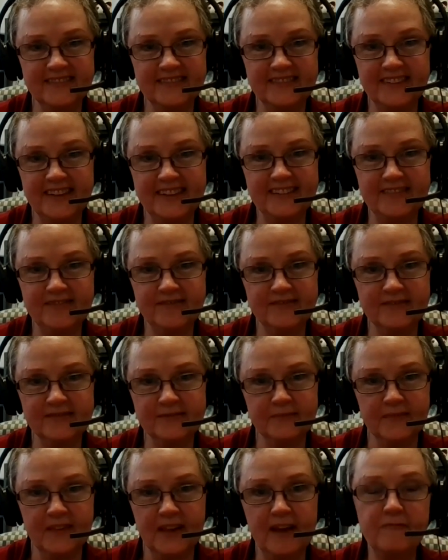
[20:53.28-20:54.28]
than.
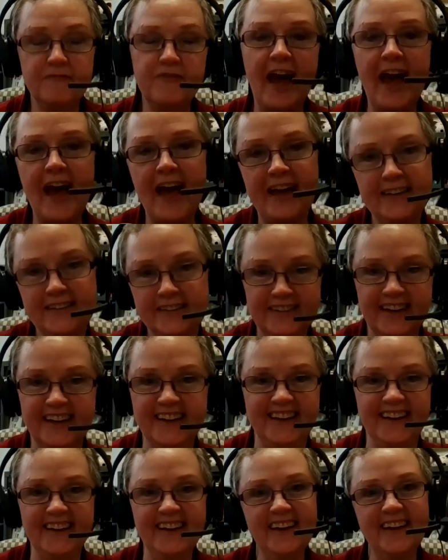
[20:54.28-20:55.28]
In fact,
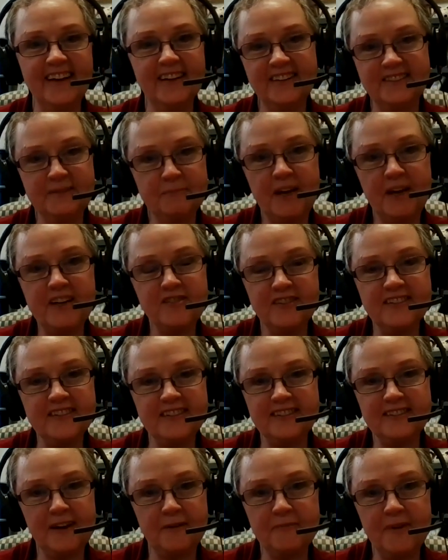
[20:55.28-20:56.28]

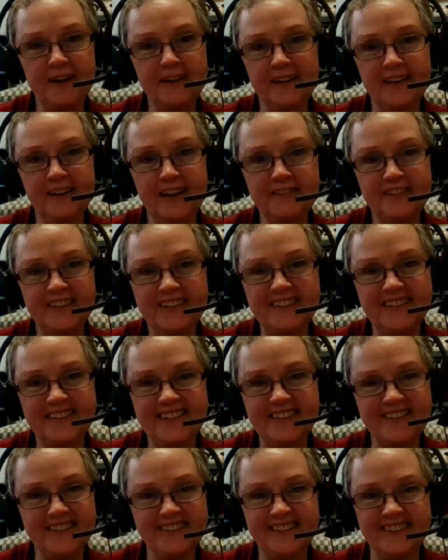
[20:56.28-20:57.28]
specialists don't make a lot of
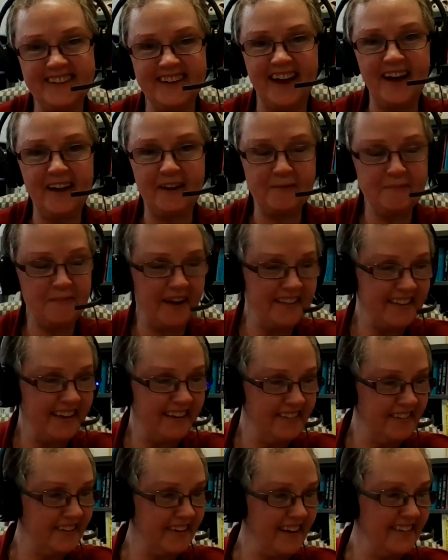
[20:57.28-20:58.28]
decisions at all about
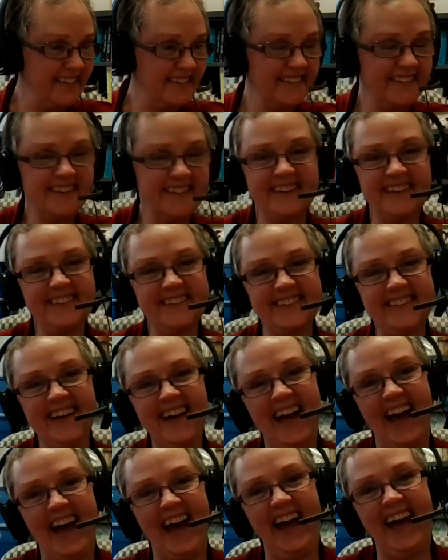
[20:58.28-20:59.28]
those kinds of
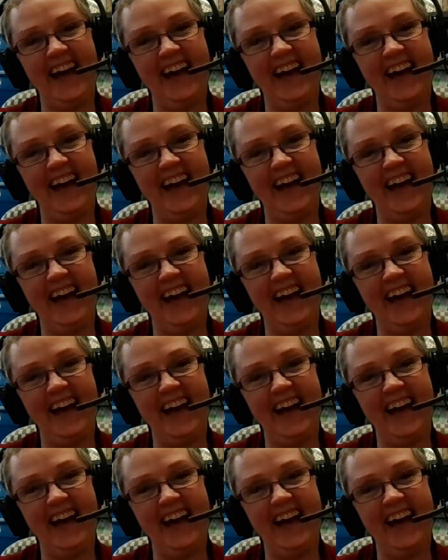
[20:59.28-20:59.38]
things.